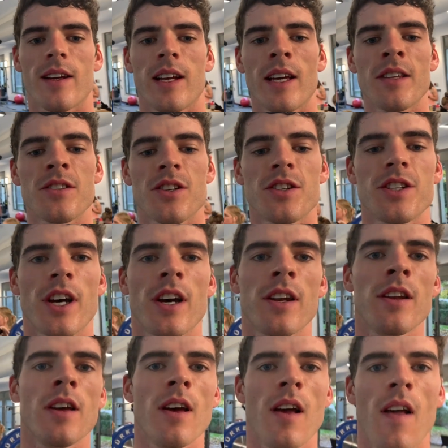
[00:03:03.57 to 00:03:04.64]
Cleans are done,
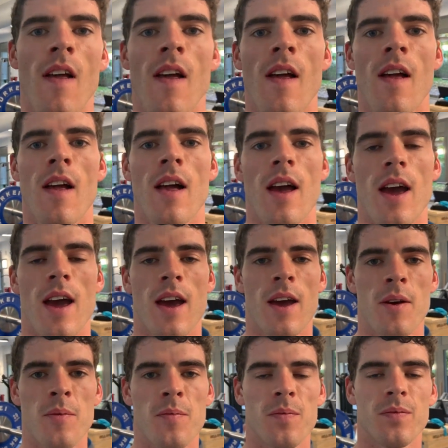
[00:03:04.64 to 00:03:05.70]

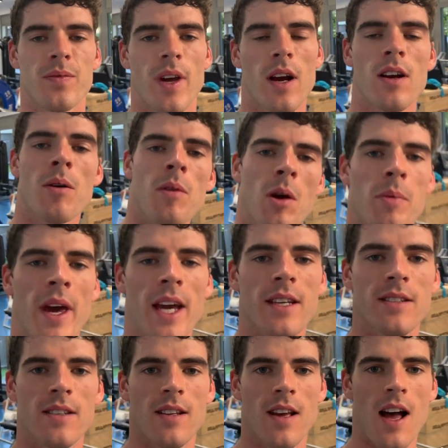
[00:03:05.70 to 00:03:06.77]
and they're coming up
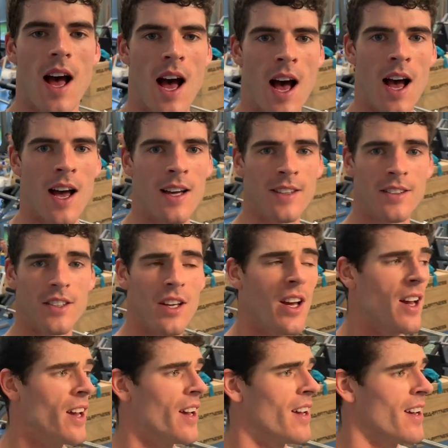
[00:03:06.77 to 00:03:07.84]
next, and
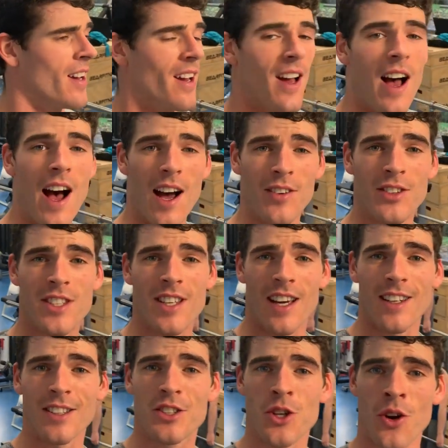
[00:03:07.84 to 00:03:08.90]
I
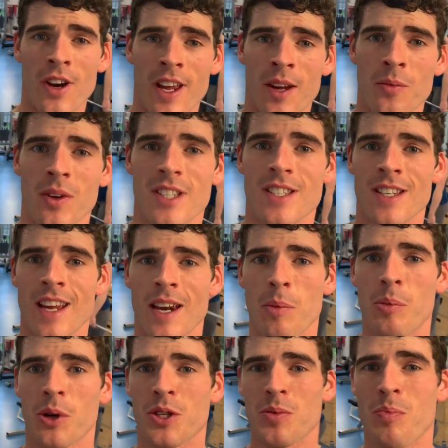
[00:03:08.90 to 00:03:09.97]
decided to join in with Sanita
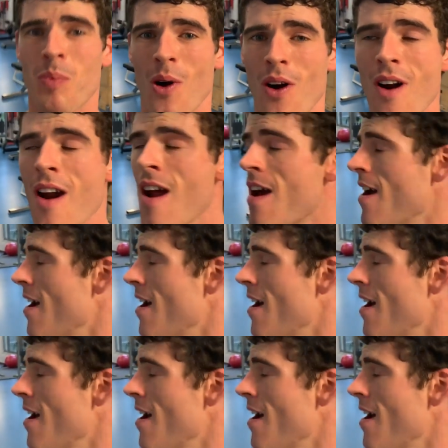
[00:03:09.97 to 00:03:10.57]
Puspure.